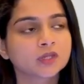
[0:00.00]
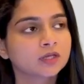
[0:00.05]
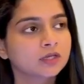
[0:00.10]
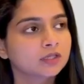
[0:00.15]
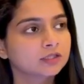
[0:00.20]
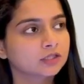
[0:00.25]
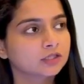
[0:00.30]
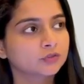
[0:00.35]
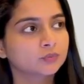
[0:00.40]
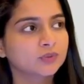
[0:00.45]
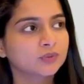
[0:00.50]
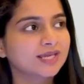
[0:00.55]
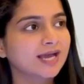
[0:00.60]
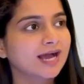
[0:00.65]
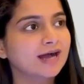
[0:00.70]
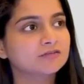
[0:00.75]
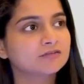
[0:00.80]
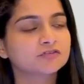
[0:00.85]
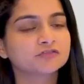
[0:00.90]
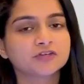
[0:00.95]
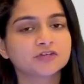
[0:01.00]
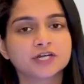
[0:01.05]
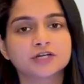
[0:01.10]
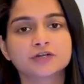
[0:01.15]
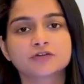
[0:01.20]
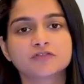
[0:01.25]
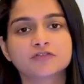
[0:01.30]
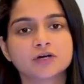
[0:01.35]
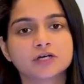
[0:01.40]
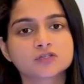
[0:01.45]
Now we have a friend
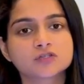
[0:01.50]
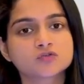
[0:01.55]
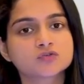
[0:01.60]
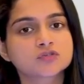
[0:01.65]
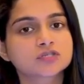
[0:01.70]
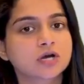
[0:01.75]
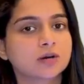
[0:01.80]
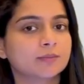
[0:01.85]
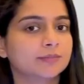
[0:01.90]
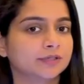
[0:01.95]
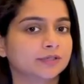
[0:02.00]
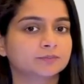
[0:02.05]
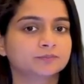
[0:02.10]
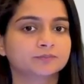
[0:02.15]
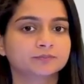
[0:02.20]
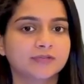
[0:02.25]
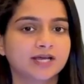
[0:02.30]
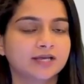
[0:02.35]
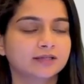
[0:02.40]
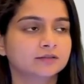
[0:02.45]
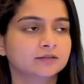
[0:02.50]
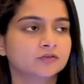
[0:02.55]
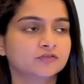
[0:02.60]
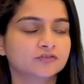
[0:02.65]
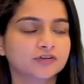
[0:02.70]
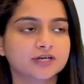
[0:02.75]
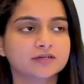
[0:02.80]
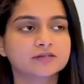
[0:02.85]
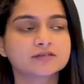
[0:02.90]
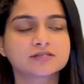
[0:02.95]
of ours who's come in, and the
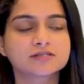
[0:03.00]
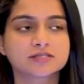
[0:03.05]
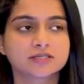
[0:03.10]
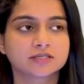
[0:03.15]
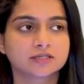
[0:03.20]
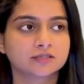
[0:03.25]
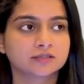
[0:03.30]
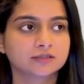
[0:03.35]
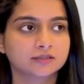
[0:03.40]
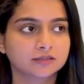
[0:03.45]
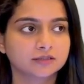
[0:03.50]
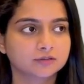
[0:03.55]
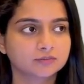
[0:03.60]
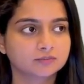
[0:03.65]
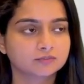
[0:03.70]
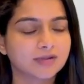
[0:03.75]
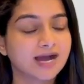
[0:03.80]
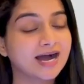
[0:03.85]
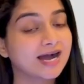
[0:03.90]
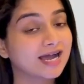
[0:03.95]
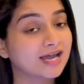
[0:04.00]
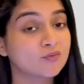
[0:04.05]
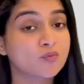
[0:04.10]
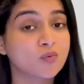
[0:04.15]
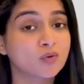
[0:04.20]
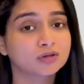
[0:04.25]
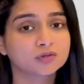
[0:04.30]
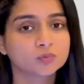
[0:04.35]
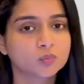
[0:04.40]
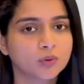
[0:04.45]
friend is saying, I
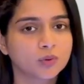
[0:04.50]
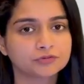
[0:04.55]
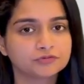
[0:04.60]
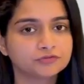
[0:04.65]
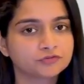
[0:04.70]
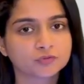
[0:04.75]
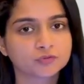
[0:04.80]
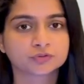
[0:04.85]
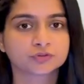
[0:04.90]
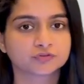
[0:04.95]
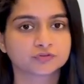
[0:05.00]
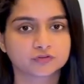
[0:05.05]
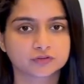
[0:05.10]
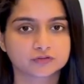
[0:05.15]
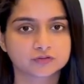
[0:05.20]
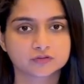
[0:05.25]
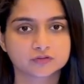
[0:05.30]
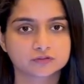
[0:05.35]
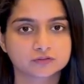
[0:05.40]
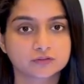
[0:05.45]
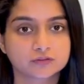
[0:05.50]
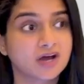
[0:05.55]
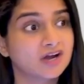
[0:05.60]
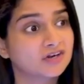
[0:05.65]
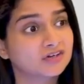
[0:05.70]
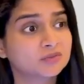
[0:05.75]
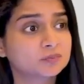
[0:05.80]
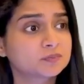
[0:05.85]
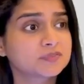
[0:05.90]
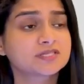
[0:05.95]
want 1/4 of this.
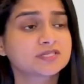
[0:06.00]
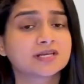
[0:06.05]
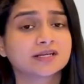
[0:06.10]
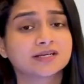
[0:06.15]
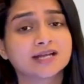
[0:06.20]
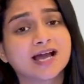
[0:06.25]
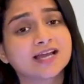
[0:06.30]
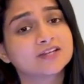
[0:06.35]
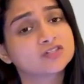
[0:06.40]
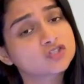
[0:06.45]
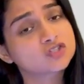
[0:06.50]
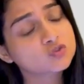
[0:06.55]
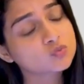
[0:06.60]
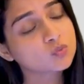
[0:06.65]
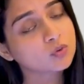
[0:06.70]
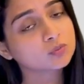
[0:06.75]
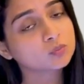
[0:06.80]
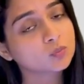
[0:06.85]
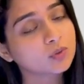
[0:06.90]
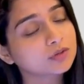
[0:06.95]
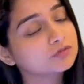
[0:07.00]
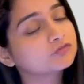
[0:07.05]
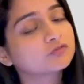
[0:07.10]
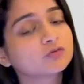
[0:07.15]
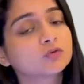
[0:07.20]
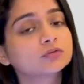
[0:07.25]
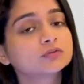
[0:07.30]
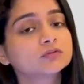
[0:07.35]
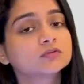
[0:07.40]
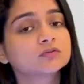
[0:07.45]
100%. I just want
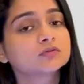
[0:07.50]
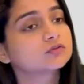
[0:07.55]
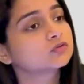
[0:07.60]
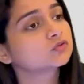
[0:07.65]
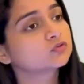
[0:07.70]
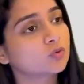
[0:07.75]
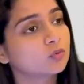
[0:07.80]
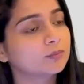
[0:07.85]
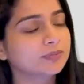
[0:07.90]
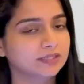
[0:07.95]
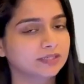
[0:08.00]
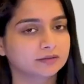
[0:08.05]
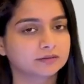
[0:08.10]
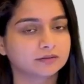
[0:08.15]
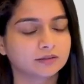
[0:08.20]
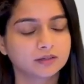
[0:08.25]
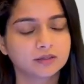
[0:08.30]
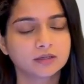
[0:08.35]
1/4. So be it.